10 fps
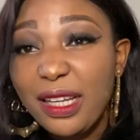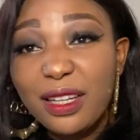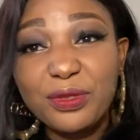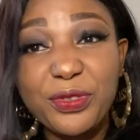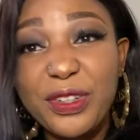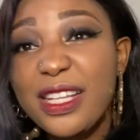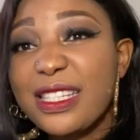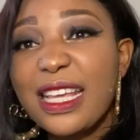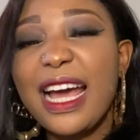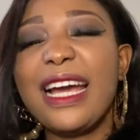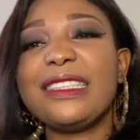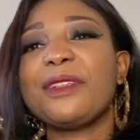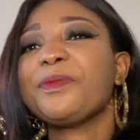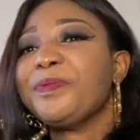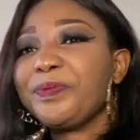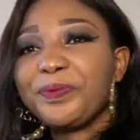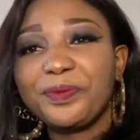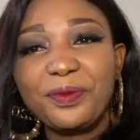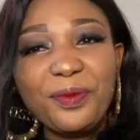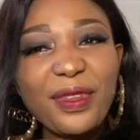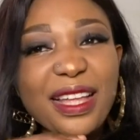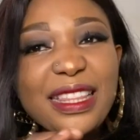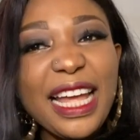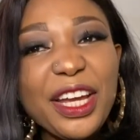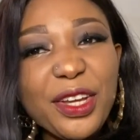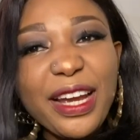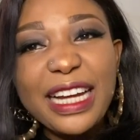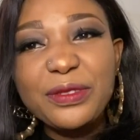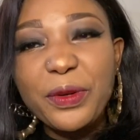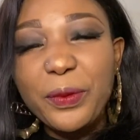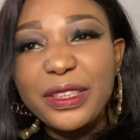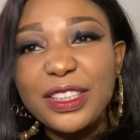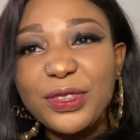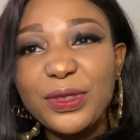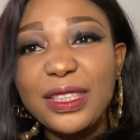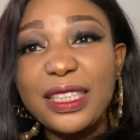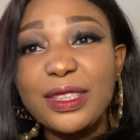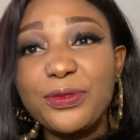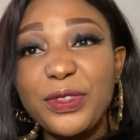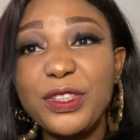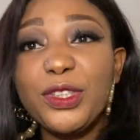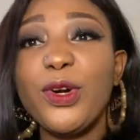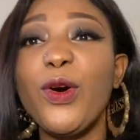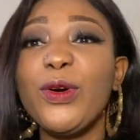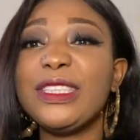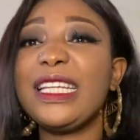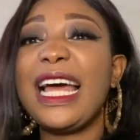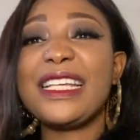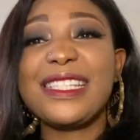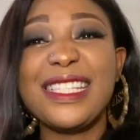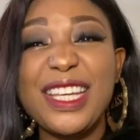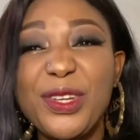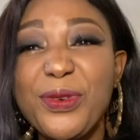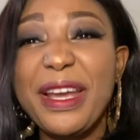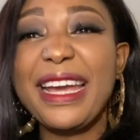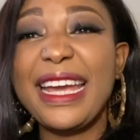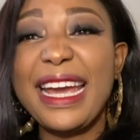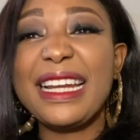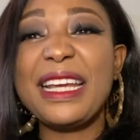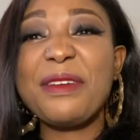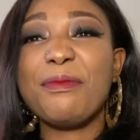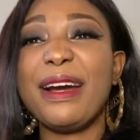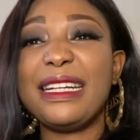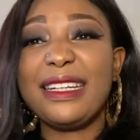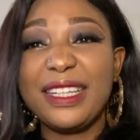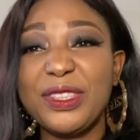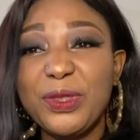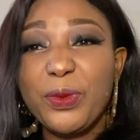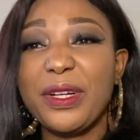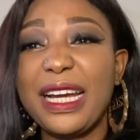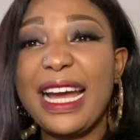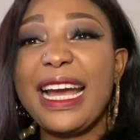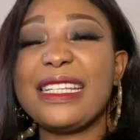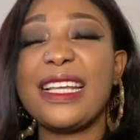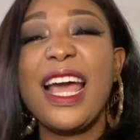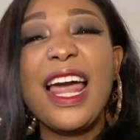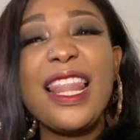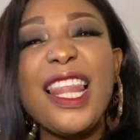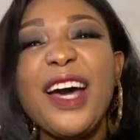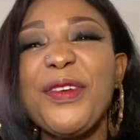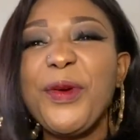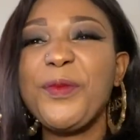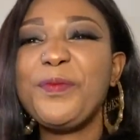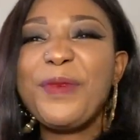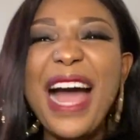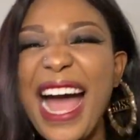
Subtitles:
and friends, guys. Thank you guys for watching today's video. Until I see you again in my next one, guys. Love you. Bye.